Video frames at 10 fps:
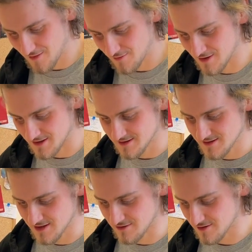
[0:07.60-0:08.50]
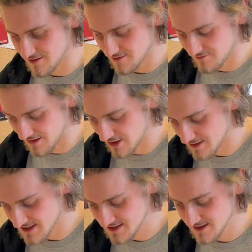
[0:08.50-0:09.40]
Right,
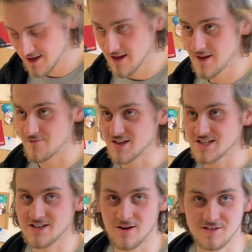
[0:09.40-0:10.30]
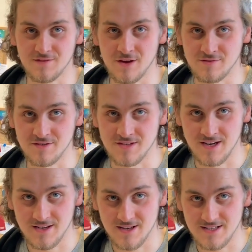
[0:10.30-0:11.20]
Lewis, this Keis video we're doing
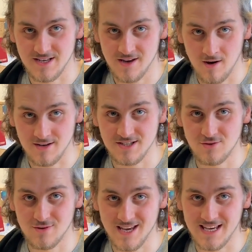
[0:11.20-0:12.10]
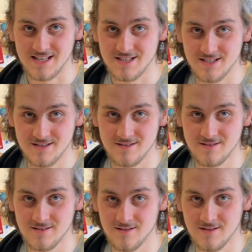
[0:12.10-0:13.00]
today, is it Keis or Keis?
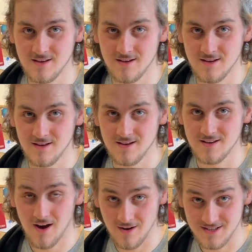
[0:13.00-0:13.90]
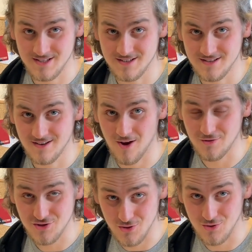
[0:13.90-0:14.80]
Keis. Are
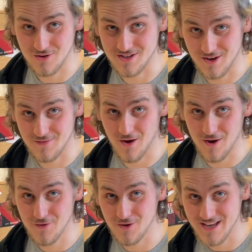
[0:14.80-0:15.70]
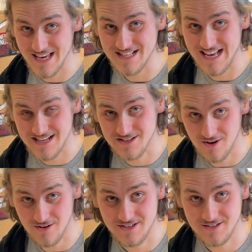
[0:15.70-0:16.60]
you sure? Because I've heard Keis and
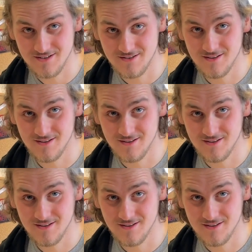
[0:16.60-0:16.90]
Keis.